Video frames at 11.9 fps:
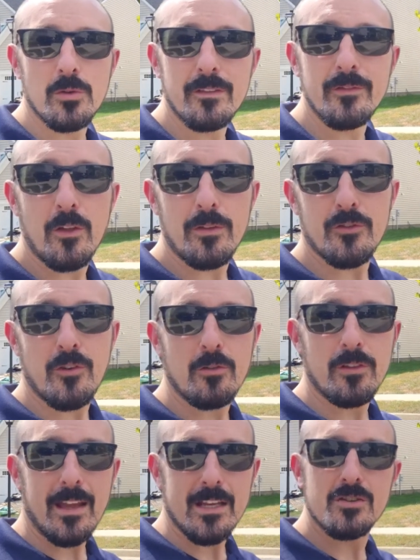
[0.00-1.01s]
even though these are
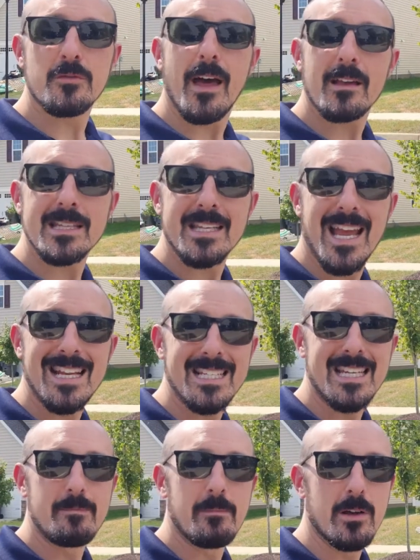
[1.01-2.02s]
like
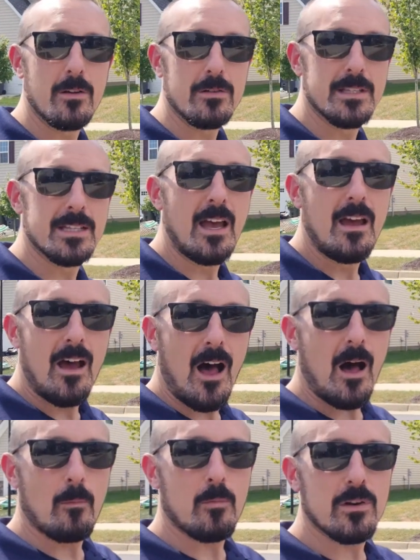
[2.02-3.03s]
2019 builds.
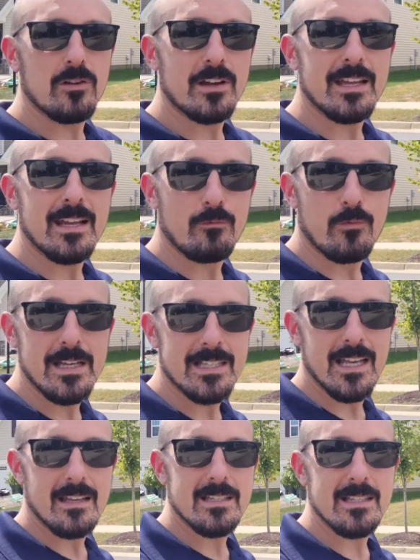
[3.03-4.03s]
We're looking at
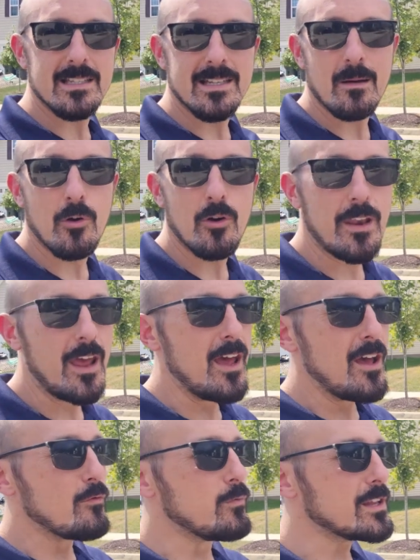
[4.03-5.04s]
resales in this neighborhood.
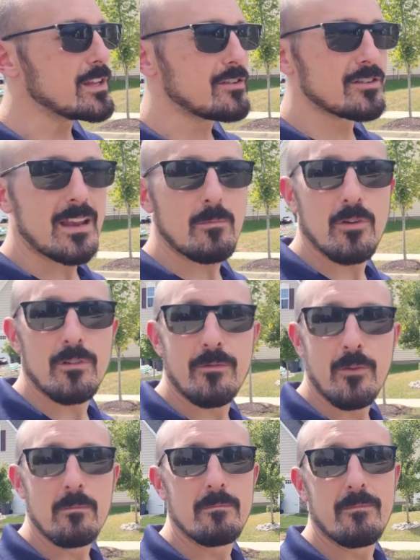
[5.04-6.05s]
Really good neighborhood
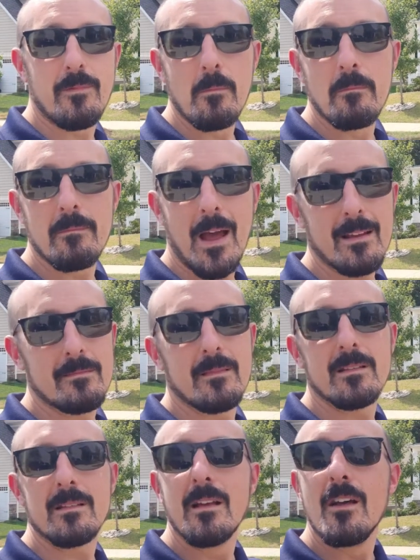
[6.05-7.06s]
for
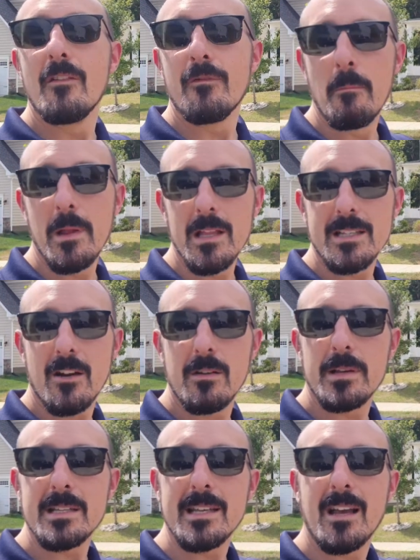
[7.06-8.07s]
military,
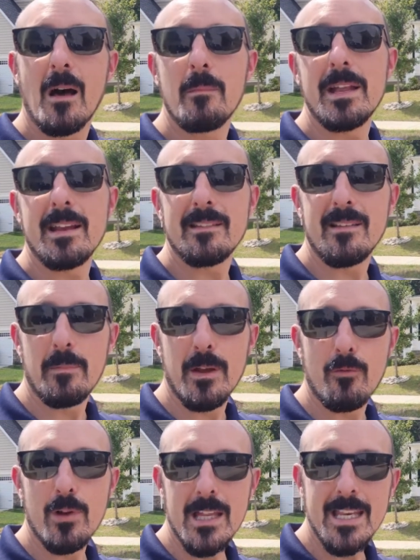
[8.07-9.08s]
because they come in, get something
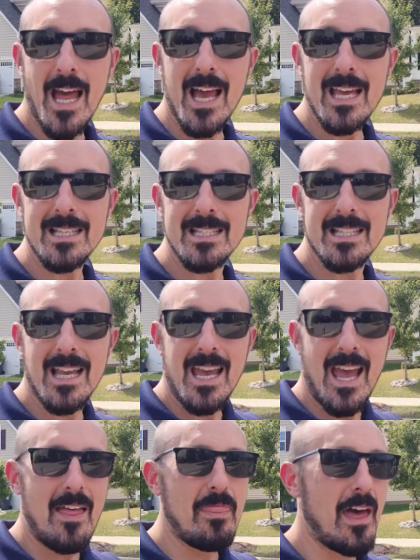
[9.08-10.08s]
really nice,
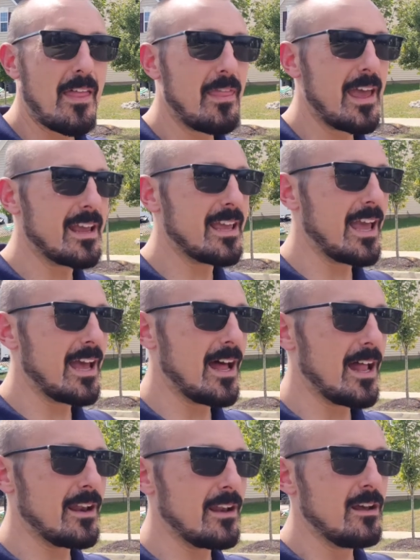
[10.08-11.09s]
and then they
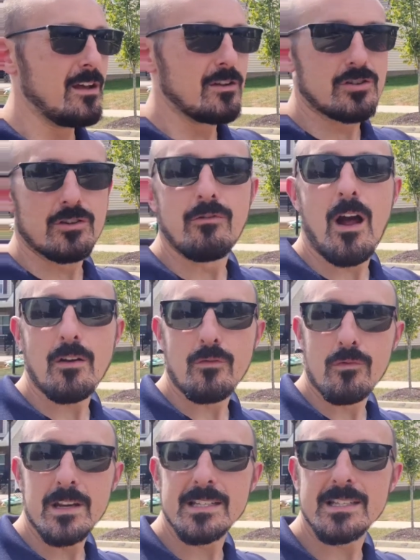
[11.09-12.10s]
can turn around and
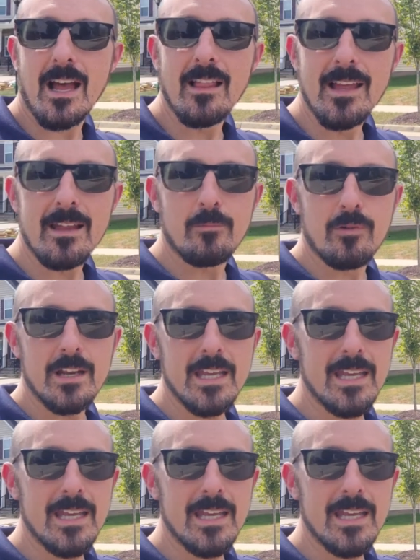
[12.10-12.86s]
resell it pretty